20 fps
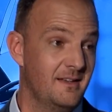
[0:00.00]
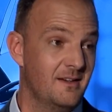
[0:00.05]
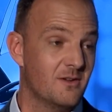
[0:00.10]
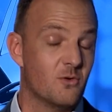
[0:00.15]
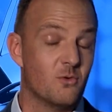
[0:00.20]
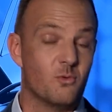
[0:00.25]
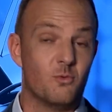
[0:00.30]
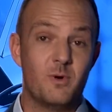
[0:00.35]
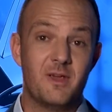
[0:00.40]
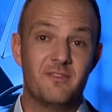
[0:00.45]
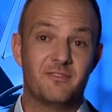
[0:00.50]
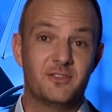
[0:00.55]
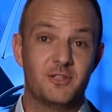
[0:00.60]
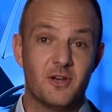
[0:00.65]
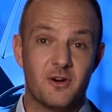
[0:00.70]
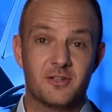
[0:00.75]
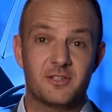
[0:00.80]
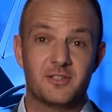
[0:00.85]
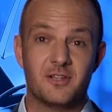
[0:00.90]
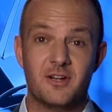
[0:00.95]
We've
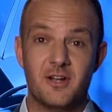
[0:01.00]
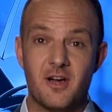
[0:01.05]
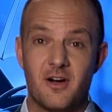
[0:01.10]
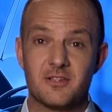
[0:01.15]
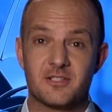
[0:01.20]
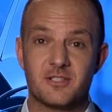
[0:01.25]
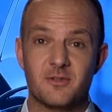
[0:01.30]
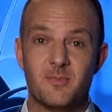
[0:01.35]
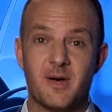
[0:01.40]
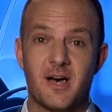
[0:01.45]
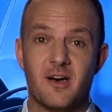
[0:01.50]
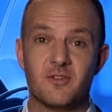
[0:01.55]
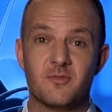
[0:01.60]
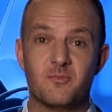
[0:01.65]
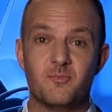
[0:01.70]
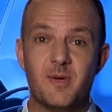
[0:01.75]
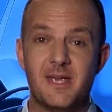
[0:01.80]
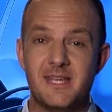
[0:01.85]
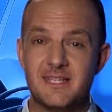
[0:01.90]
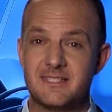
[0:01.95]
talked a lot
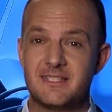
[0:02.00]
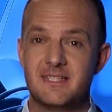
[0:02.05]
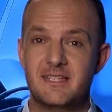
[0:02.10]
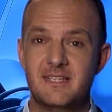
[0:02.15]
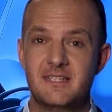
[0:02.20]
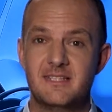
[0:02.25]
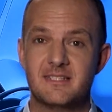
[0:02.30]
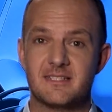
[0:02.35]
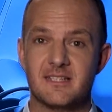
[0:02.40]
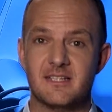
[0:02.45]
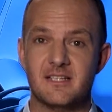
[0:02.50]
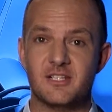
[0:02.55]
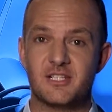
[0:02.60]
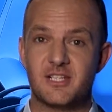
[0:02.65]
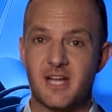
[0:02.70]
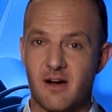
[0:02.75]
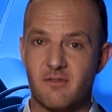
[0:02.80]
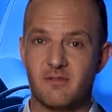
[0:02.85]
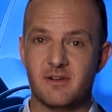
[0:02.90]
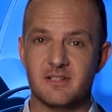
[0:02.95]
about basins and
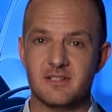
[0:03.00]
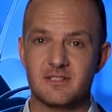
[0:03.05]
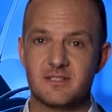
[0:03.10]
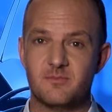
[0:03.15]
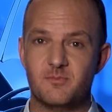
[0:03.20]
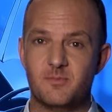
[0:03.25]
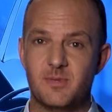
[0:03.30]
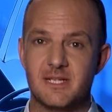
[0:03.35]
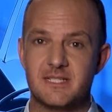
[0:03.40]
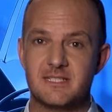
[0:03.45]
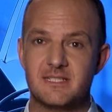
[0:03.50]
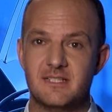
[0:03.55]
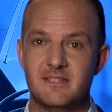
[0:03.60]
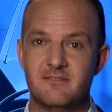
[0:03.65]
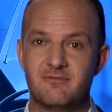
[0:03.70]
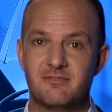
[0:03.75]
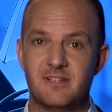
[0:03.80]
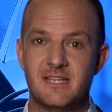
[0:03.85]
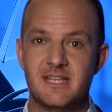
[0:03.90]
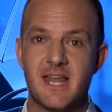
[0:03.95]
showers, but
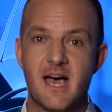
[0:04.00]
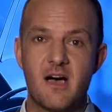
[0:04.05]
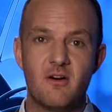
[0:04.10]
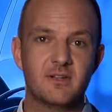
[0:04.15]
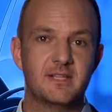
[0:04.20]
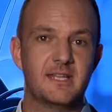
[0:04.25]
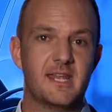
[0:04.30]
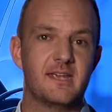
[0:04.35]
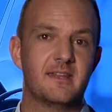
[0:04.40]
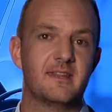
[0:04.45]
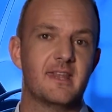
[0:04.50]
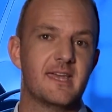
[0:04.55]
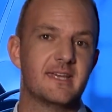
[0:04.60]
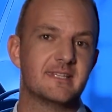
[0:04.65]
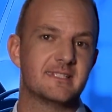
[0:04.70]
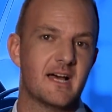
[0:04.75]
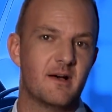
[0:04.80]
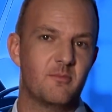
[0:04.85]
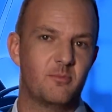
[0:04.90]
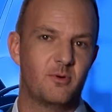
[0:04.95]
if we now take the
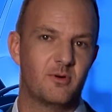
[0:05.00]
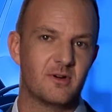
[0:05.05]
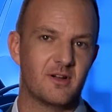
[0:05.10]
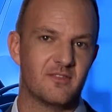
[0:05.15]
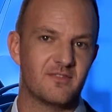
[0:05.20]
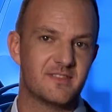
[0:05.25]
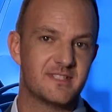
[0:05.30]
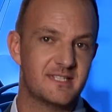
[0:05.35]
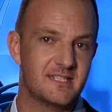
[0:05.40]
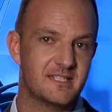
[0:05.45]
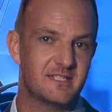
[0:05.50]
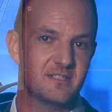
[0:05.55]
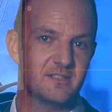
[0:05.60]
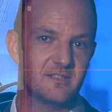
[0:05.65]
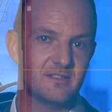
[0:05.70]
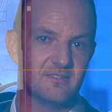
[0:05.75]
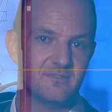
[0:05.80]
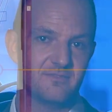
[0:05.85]
example of cistern